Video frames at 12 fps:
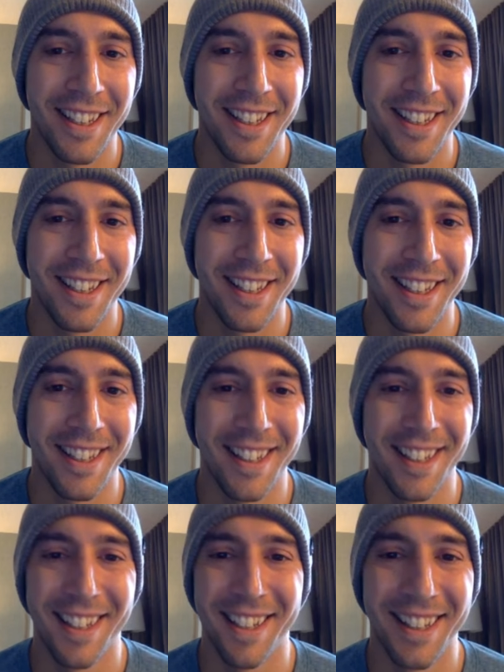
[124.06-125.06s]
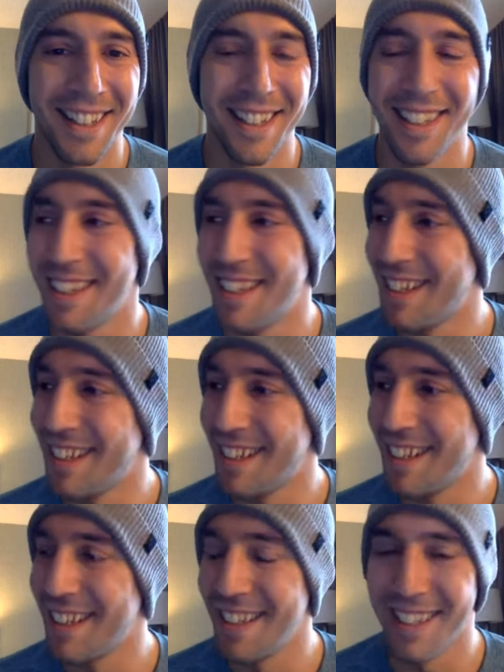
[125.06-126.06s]

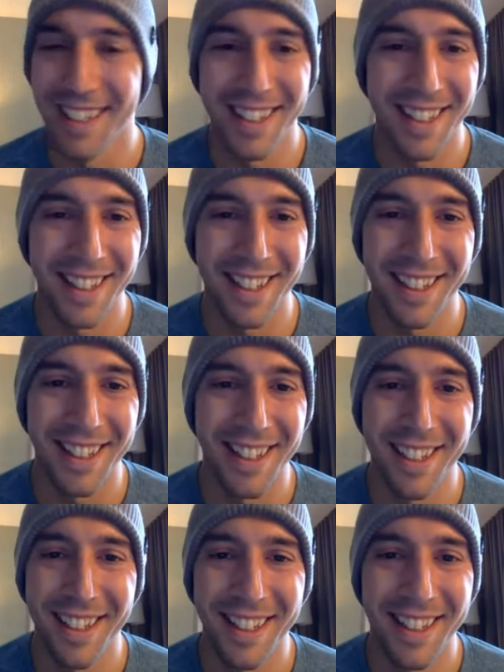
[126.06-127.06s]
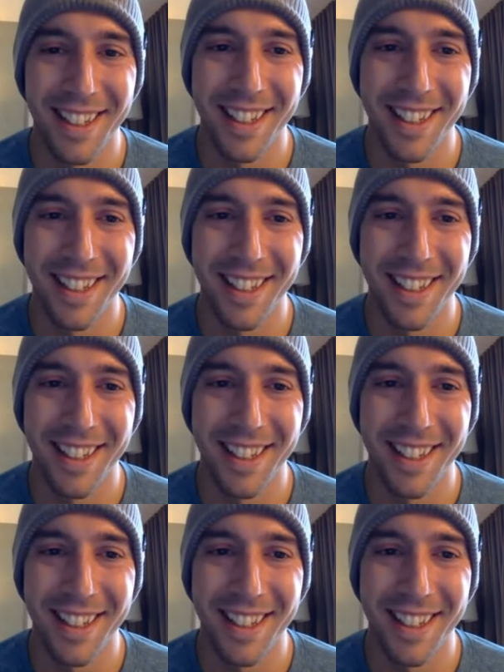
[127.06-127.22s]
[no speech]